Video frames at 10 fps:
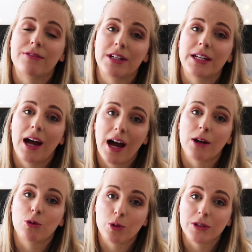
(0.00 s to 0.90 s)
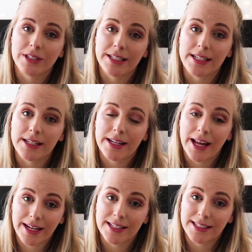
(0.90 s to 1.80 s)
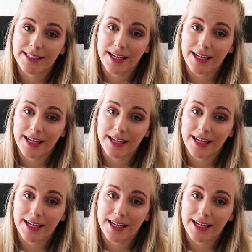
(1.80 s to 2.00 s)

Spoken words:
really high quality editing